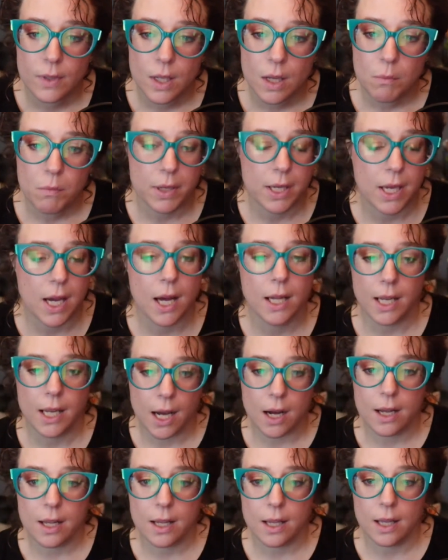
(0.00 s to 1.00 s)
yeah,
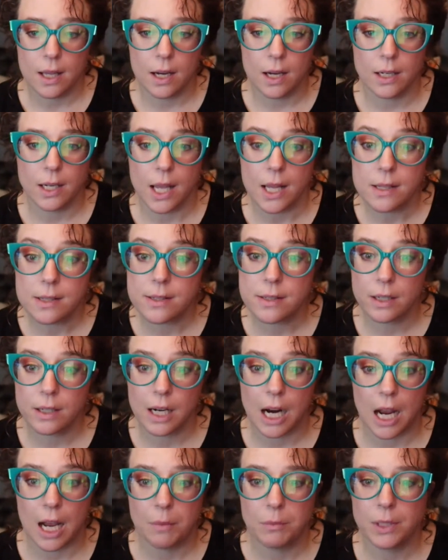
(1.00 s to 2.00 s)
on
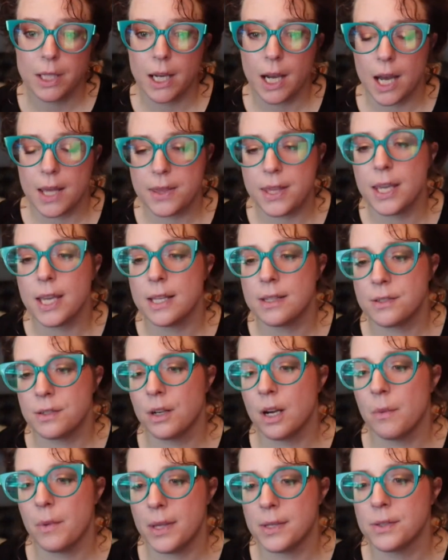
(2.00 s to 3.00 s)
Instagram, I think
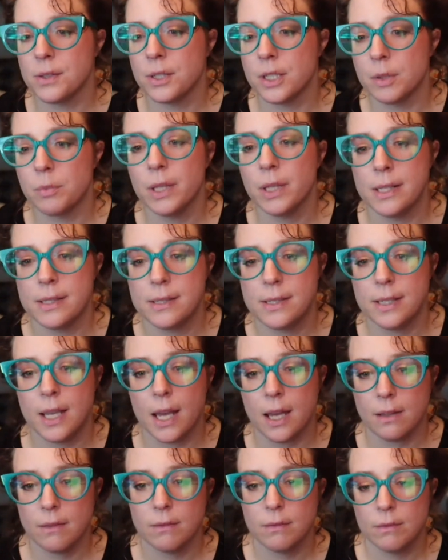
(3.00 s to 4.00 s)
Instagram is a good place to
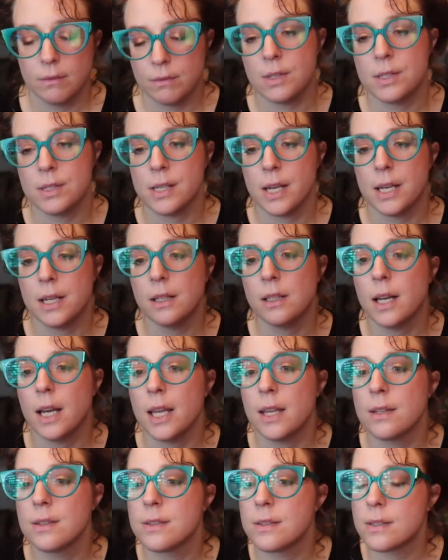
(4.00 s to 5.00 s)
get design
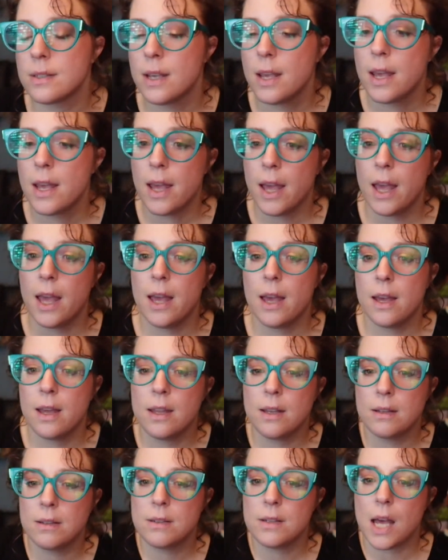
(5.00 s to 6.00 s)
clients.
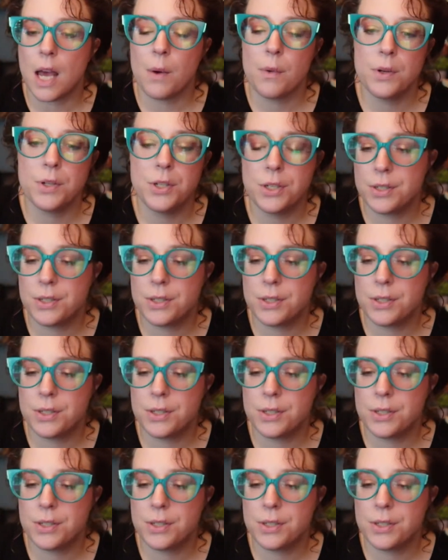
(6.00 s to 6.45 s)
And I would